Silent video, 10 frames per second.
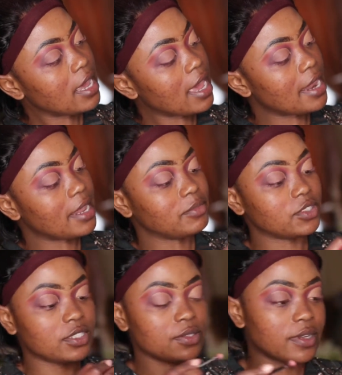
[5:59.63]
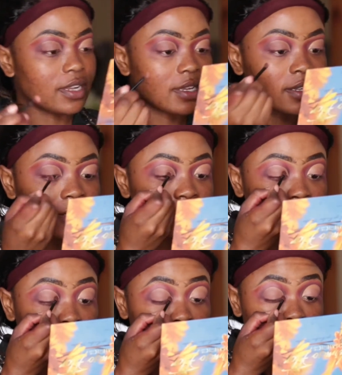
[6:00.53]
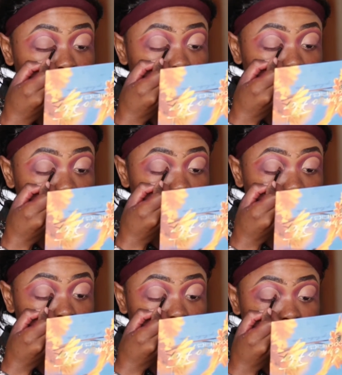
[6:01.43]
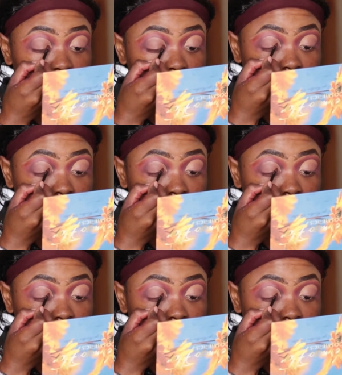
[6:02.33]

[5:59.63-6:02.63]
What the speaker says: and I'm just gonna start